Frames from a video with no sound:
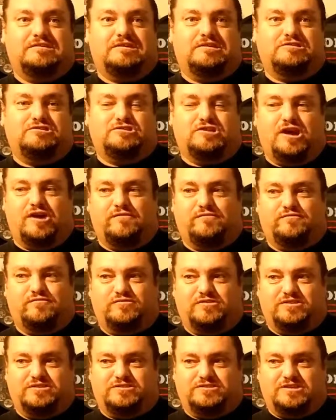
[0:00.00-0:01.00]
job for
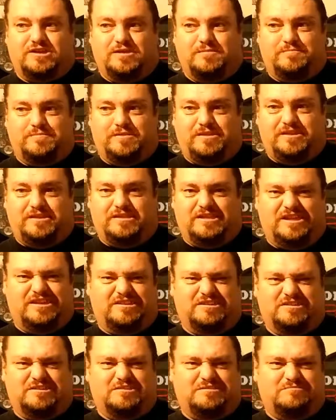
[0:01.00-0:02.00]
this company, like
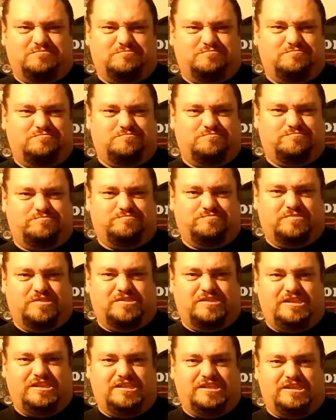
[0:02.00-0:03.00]
a
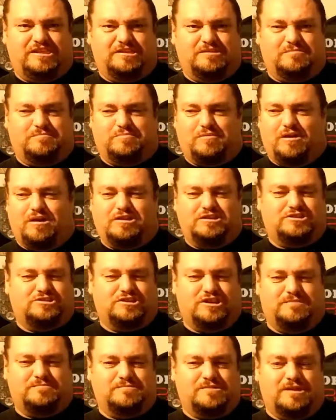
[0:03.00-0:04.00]
pawn
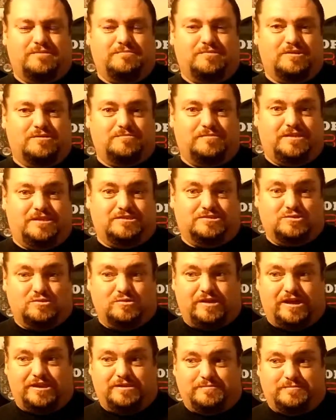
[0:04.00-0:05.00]
shop type company that's going
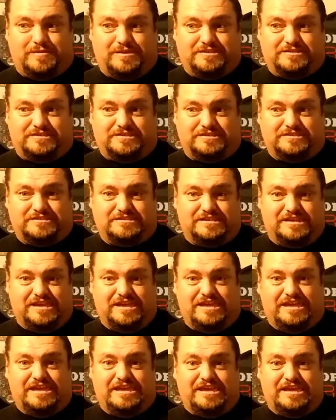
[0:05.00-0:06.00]
out of business,
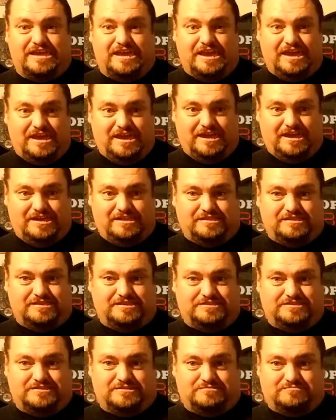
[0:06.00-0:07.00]
and
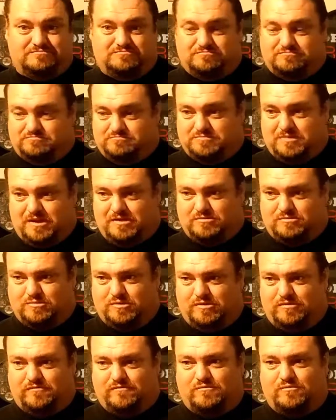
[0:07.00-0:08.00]
these about
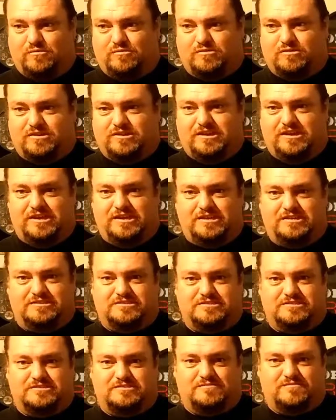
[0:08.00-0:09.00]
5
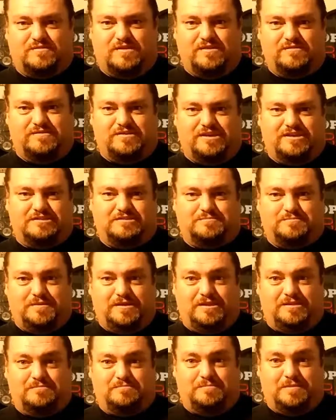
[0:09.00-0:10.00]
kids
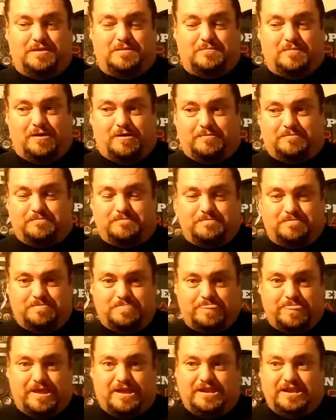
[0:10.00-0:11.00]
beat him up
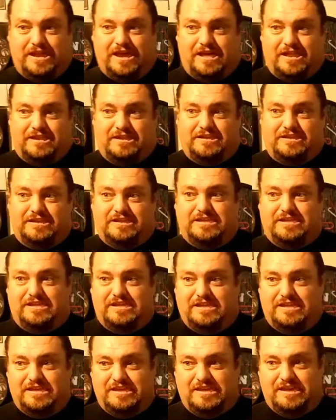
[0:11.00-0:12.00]
in the alley,
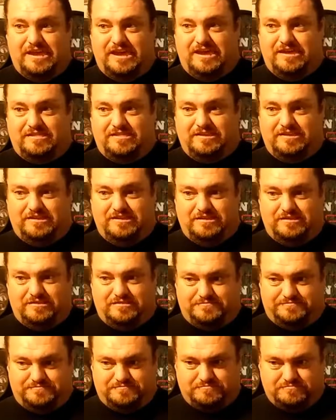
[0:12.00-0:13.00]
and
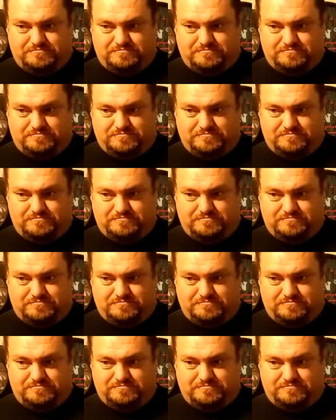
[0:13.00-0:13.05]
then